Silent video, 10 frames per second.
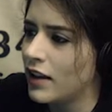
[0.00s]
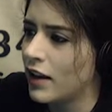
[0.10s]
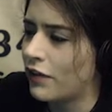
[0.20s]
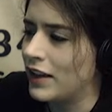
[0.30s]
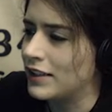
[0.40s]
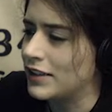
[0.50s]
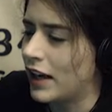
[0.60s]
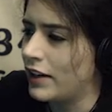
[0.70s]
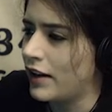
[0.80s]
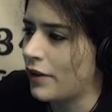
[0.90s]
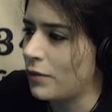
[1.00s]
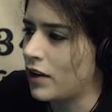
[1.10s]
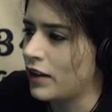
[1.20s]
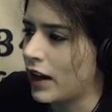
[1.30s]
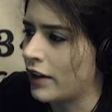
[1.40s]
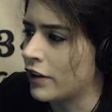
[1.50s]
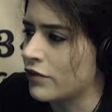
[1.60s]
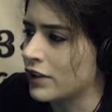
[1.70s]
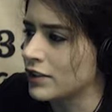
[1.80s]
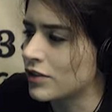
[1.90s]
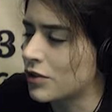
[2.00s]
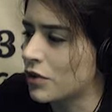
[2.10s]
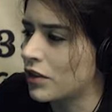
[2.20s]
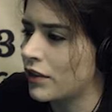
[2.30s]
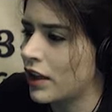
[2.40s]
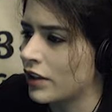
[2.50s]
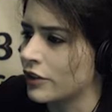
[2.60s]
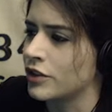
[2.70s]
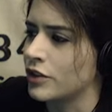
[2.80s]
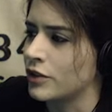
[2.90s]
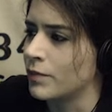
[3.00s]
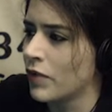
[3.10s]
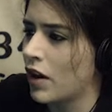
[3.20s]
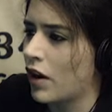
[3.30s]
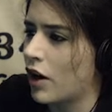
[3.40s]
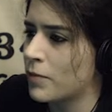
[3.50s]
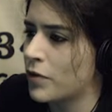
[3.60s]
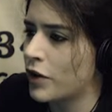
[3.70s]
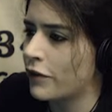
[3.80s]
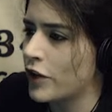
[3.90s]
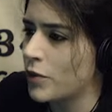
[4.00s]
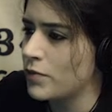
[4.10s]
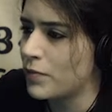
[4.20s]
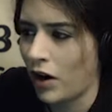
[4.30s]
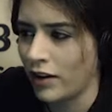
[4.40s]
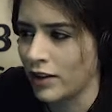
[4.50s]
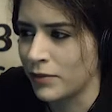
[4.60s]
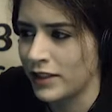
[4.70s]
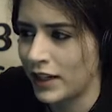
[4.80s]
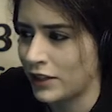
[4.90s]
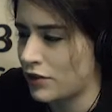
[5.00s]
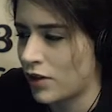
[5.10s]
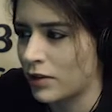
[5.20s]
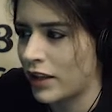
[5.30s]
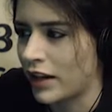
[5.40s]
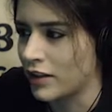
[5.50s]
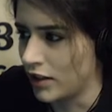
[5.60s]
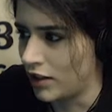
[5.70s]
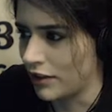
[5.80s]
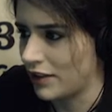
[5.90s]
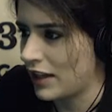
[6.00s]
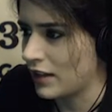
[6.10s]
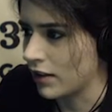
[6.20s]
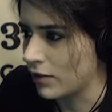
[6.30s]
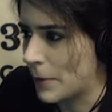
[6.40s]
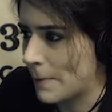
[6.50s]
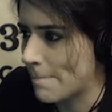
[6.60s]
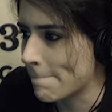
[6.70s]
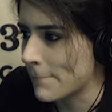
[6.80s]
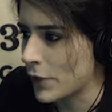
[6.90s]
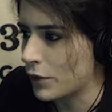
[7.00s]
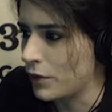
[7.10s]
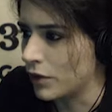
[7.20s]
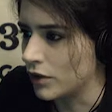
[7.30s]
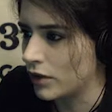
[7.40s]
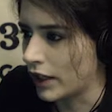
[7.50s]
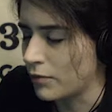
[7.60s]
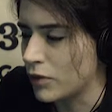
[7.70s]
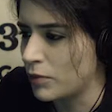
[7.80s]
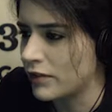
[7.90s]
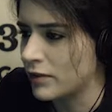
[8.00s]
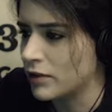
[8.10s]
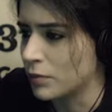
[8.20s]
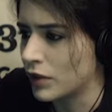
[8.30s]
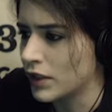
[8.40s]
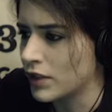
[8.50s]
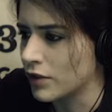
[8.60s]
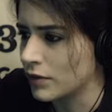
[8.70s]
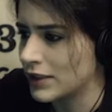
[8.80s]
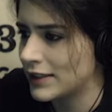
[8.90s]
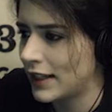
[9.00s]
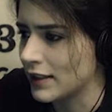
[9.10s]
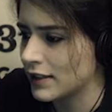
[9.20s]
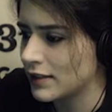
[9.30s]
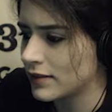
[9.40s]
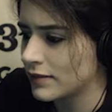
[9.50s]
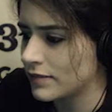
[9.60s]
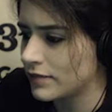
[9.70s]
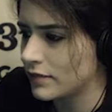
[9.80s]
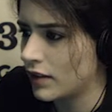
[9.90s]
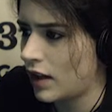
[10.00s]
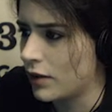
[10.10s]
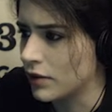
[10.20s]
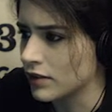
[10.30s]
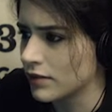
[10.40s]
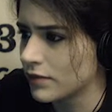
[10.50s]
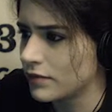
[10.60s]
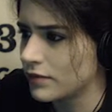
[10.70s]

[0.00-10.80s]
If I decided on one, I'd have risked the scorn of the other two. Our perfumed parliament has trouble getting along. Thank you. Ooh, okay, moment of inspiration. What is that? Onwards.